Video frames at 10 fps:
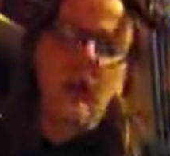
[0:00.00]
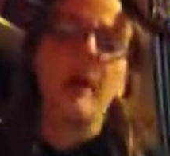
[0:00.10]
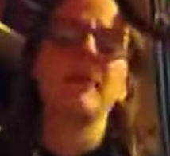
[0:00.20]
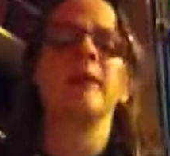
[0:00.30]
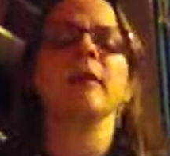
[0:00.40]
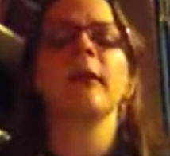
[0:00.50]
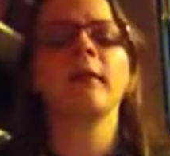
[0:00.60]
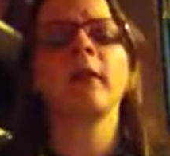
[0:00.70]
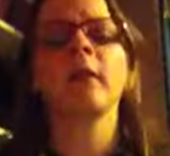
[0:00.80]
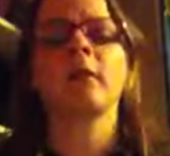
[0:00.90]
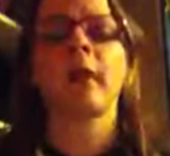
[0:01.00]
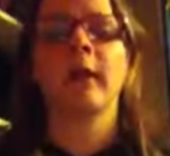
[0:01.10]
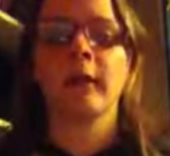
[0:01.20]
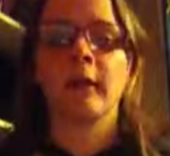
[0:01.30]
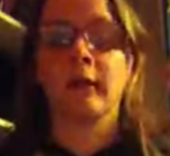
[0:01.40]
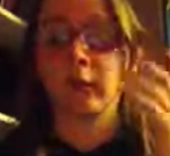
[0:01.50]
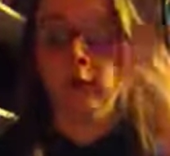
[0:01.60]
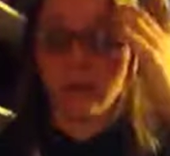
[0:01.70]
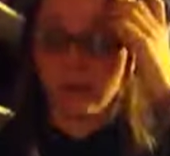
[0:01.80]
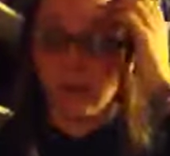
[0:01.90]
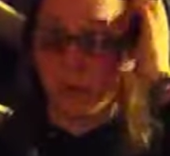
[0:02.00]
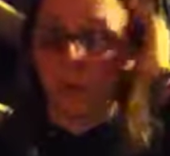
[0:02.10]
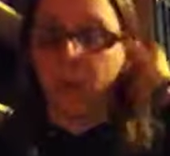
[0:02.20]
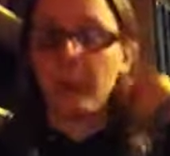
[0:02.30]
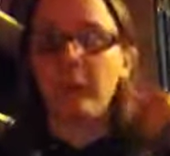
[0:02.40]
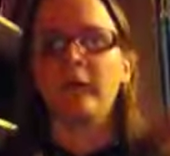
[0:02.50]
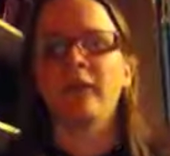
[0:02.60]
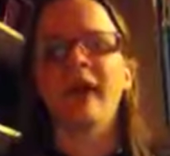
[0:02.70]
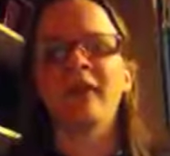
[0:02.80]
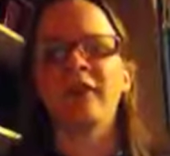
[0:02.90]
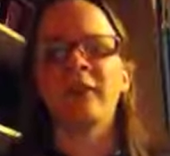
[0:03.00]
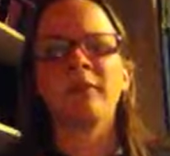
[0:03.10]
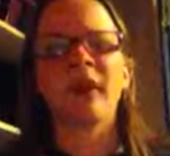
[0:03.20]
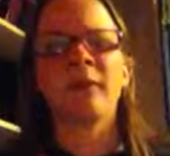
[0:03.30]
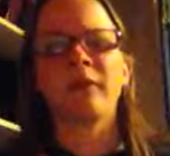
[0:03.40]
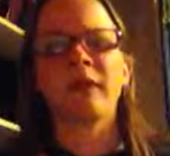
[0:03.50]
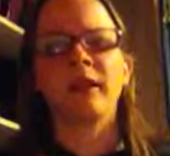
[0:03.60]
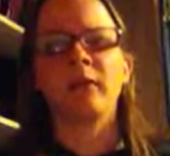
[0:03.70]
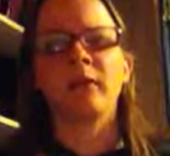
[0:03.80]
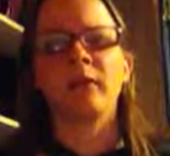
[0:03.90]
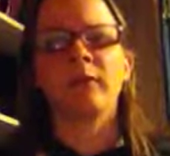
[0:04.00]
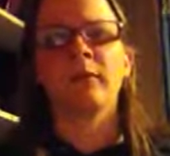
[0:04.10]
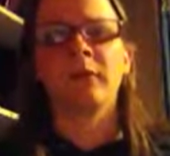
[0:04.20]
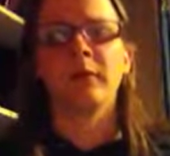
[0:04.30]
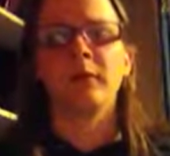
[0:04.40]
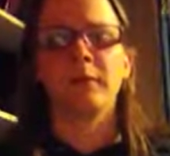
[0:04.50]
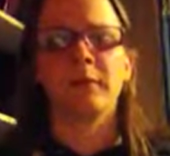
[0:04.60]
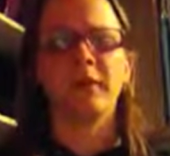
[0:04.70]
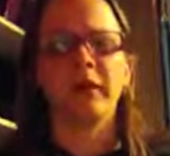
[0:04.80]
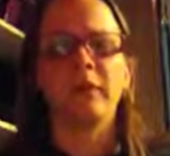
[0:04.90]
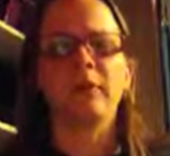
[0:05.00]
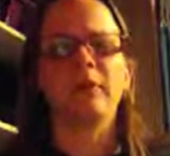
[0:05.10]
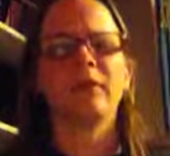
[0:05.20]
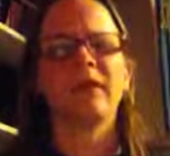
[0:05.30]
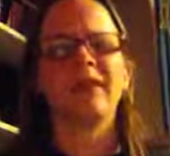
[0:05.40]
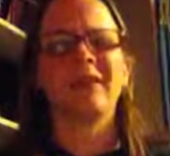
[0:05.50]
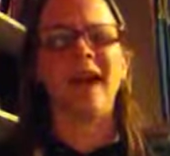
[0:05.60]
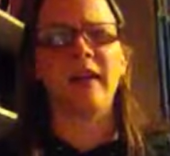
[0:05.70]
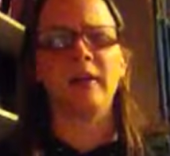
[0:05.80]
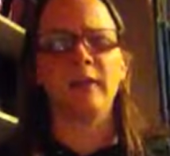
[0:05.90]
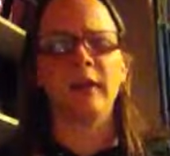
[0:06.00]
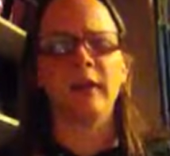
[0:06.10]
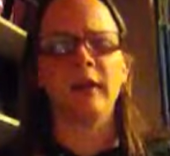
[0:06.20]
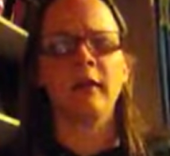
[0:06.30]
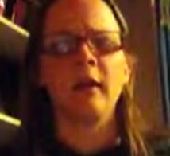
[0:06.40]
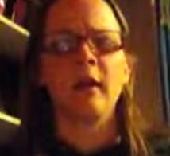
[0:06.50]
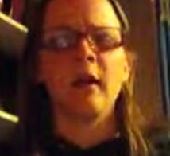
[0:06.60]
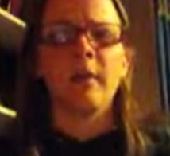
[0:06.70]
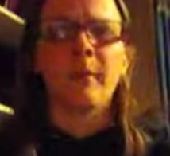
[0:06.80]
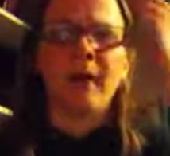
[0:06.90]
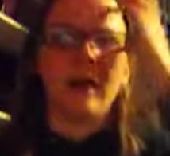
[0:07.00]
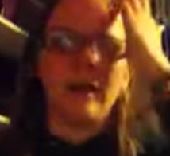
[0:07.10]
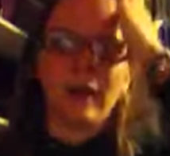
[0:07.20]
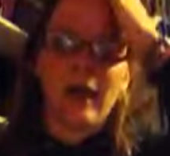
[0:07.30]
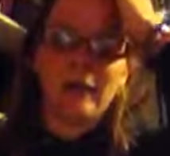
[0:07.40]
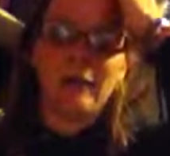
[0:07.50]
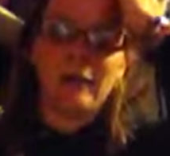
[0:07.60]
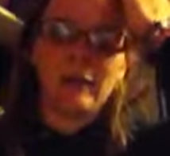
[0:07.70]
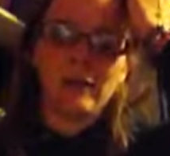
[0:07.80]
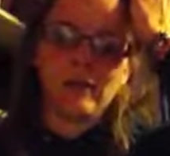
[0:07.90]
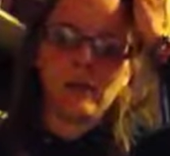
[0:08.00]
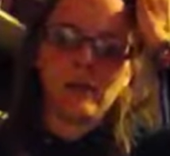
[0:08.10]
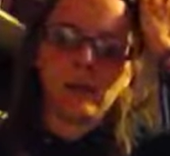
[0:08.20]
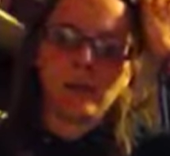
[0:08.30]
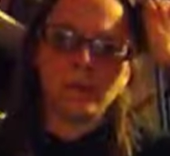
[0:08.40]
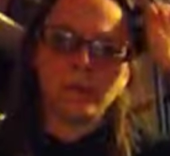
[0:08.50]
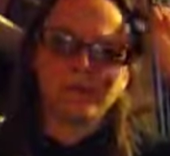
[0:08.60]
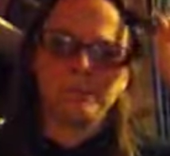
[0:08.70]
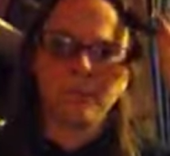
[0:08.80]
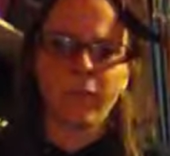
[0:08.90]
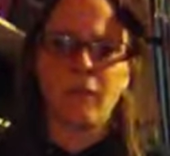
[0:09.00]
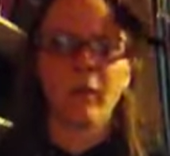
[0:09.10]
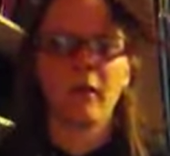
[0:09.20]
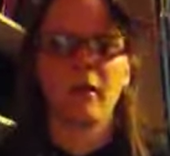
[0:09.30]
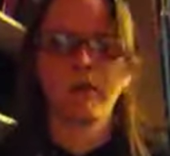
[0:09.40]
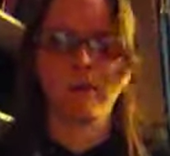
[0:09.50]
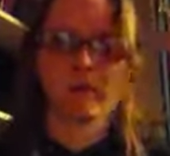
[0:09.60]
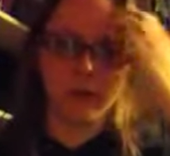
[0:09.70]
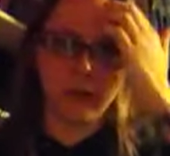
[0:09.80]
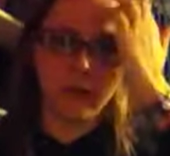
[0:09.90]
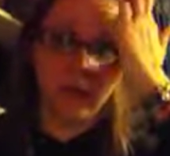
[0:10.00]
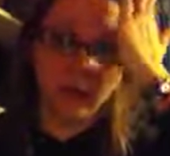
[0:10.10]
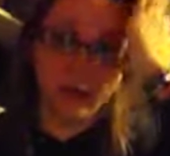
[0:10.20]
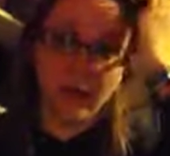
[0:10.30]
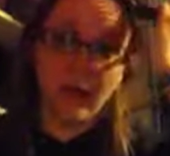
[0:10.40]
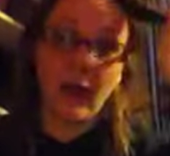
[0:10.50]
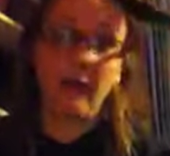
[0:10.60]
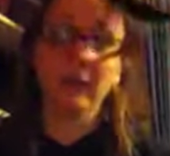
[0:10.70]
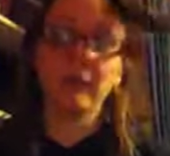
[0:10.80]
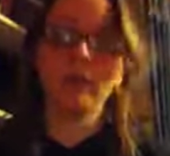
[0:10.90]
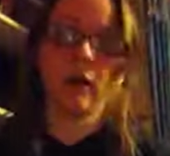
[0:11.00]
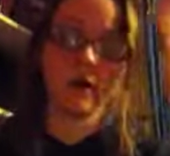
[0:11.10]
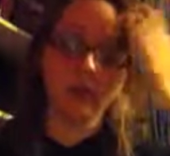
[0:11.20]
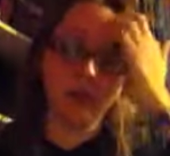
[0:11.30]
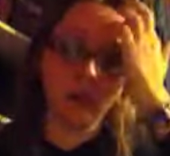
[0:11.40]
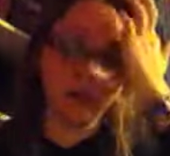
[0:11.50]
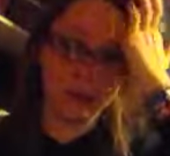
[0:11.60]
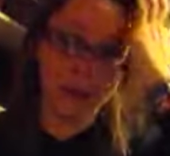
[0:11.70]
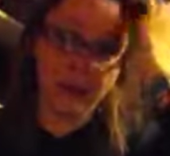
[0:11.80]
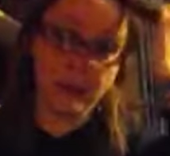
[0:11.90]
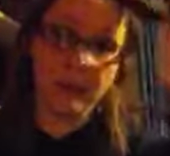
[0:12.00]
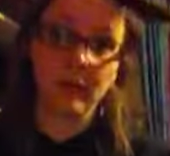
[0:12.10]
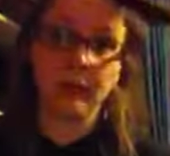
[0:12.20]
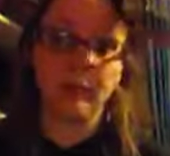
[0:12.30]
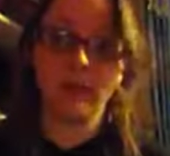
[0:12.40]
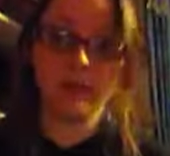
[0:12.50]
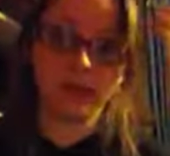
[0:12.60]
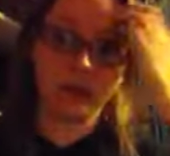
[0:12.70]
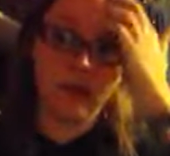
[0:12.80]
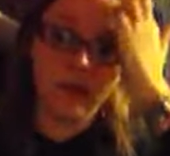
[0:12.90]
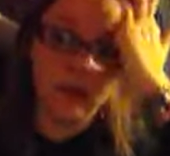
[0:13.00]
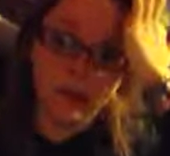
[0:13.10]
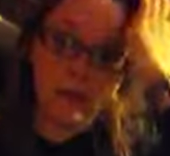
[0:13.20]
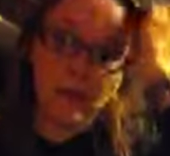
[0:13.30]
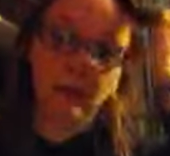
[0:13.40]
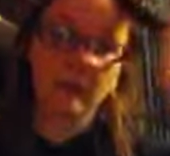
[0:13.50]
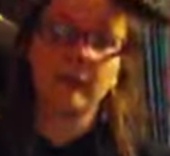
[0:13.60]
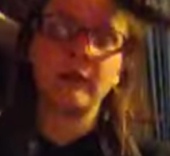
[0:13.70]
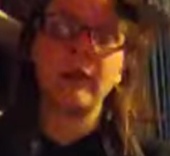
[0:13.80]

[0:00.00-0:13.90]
I mean, it's not that I don't like it. I do like some stuff, but jazz sometimes seems really seems really sad to me. But I just think it's um just depressing. But I think all the so- jazz music and Cats Don't